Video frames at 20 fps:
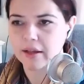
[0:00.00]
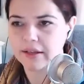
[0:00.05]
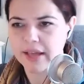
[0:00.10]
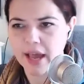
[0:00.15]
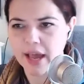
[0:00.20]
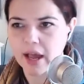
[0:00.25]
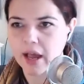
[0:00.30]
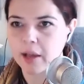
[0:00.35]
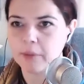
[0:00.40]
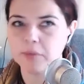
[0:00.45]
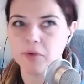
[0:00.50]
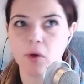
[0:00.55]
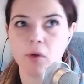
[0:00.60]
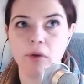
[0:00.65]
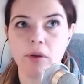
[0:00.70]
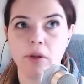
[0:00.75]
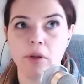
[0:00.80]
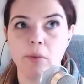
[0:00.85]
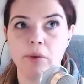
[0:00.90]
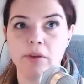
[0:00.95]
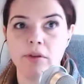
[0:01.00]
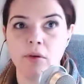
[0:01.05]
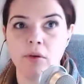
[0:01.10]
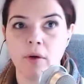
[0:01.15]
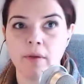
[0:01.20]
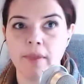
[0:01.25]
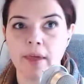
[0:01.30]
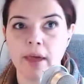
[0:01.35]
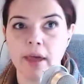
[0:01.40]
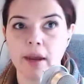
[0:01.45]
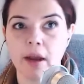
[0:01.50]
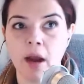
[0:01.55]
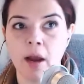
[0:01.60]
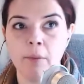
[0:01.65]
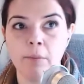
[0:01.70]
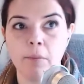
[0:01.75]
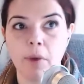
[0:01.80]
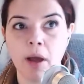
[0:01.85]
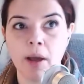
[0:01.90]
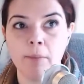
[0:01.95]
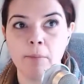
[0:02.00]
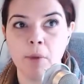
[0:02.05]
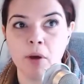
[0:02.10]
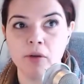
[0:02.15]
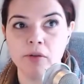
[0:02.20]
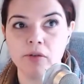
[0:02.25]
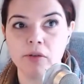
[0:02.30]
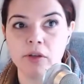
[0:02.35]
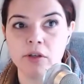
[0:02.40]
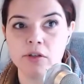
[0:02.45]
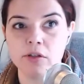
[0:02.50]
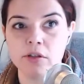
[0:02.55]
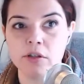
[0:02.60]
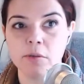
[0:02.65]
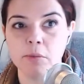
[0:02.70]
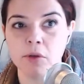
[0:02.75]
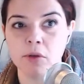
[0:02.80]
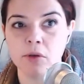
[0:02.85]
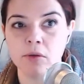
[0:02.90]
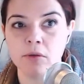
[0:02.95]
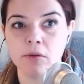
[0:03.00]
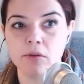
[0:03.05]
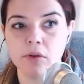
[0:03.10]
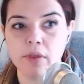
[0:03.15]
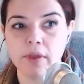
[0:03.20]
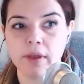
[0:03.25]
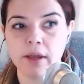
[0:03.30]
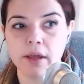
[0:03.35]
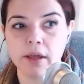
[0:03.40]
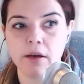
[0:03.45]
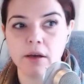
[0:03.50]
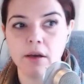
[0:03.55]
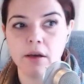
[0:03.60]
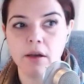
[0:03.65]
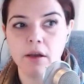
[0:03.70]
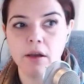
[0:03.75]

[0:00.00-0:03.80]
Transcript: yeah, I'm totally with you on that. I'm I'm mostly just amused that